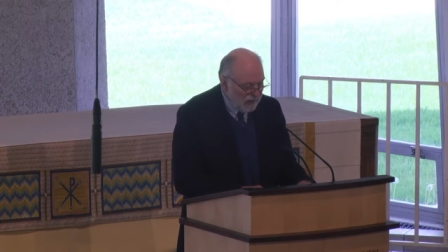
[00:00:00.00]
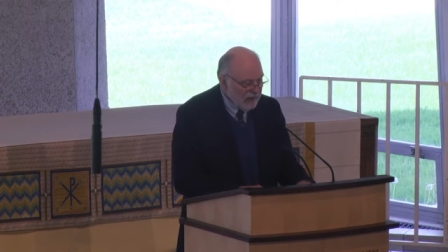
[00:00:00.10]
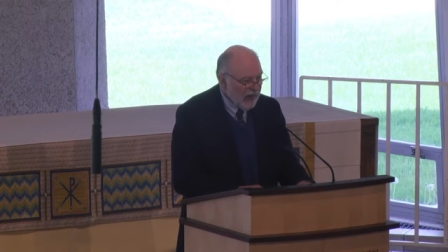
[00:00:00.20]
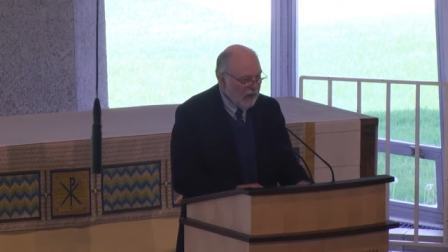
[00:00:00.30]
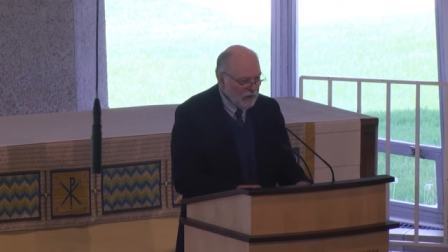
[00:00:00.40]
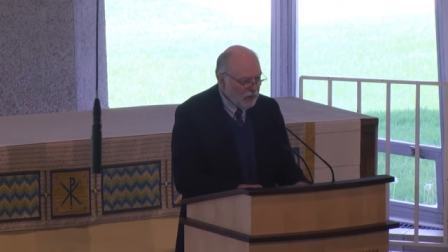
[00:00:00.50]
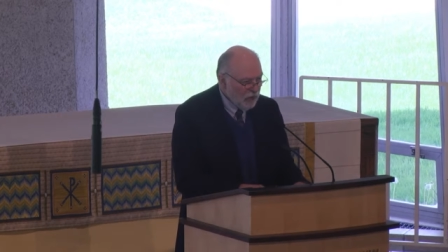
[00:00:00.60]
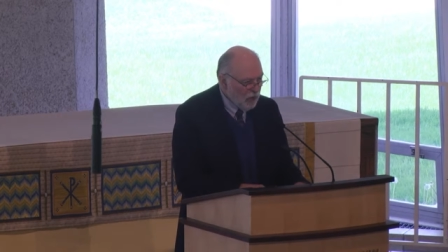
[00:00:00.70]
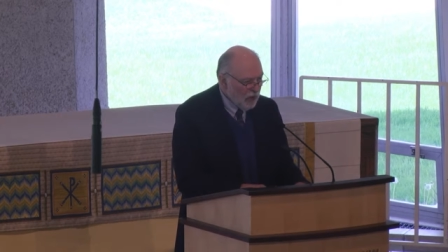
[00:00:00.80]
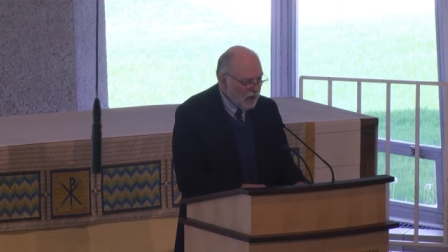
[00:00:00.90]
an
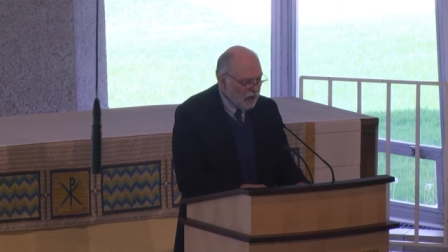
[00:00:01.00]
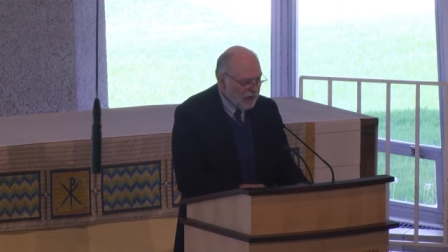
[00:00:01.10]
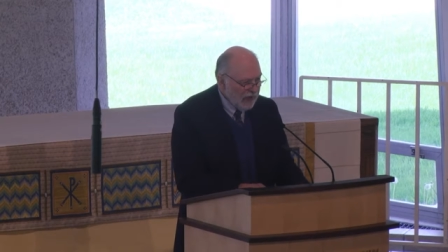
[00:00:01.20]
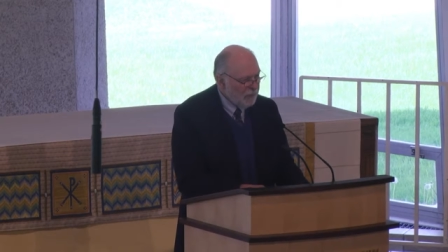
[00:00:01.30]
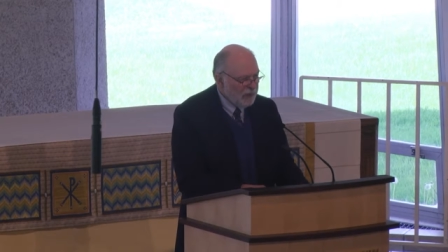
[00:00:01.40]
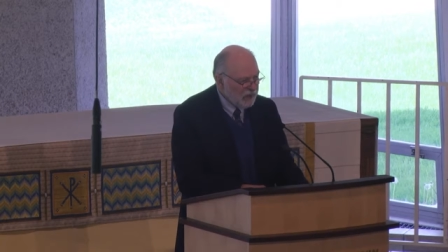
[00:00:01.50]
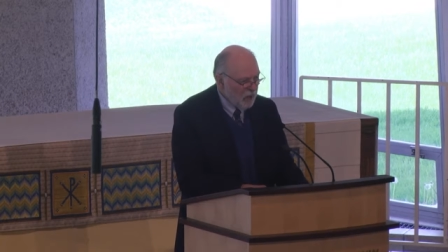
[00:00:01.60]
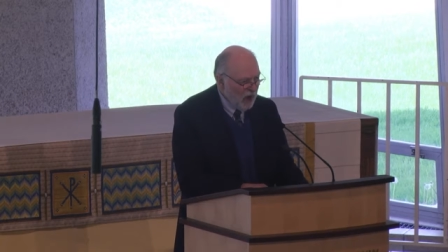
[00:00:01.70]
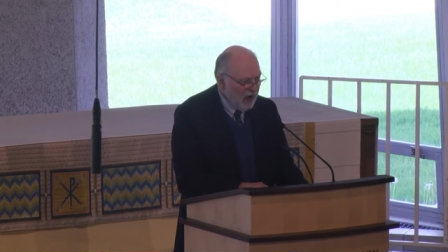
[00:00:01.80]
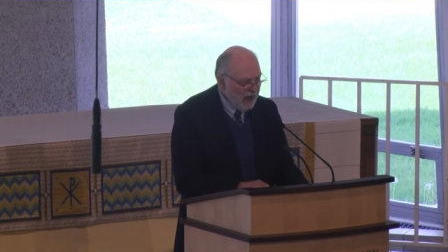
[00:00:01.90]
outdoor, campus
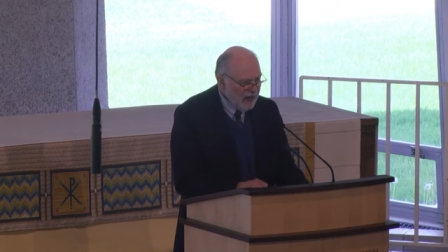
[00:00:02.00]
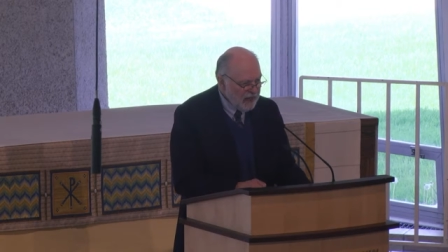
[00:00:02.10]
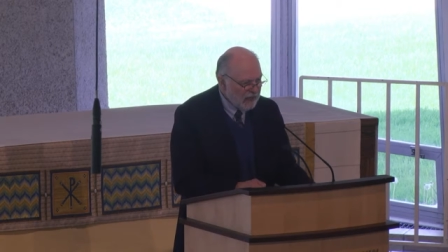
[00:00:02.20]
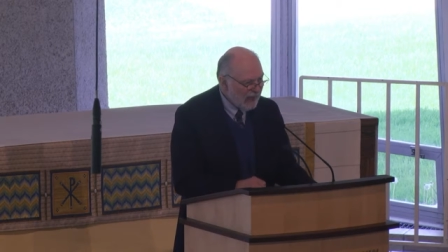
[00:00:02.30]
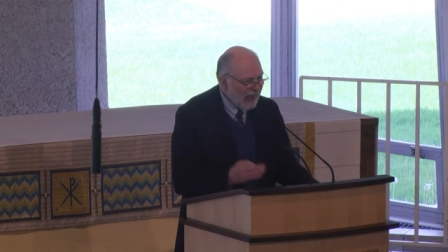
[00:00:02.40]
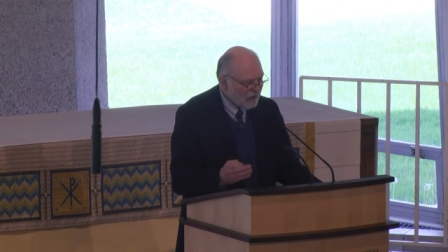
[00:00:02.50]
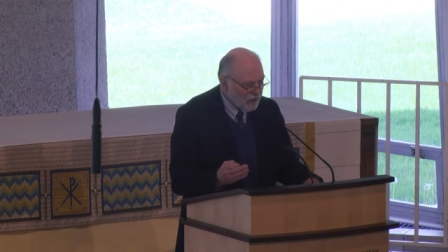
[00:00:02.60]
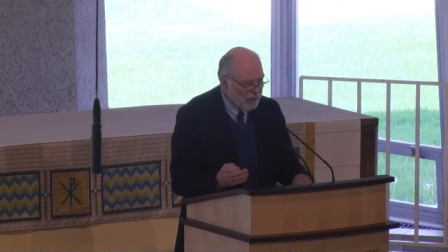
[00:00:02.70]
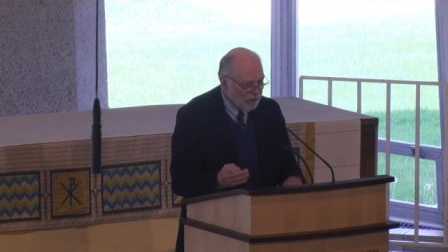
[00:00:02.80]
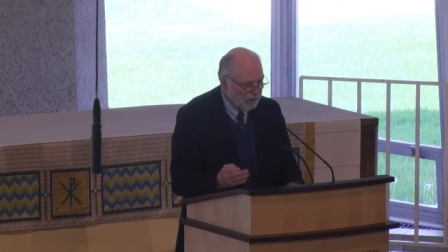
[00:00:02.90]
wide
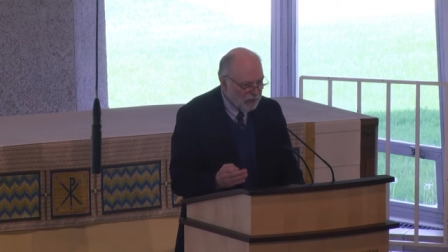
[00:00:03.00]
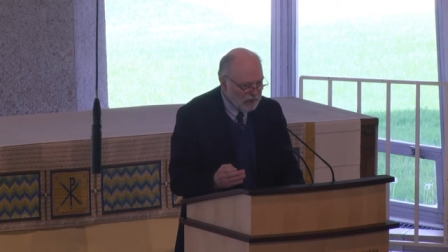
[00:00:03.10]
classroom.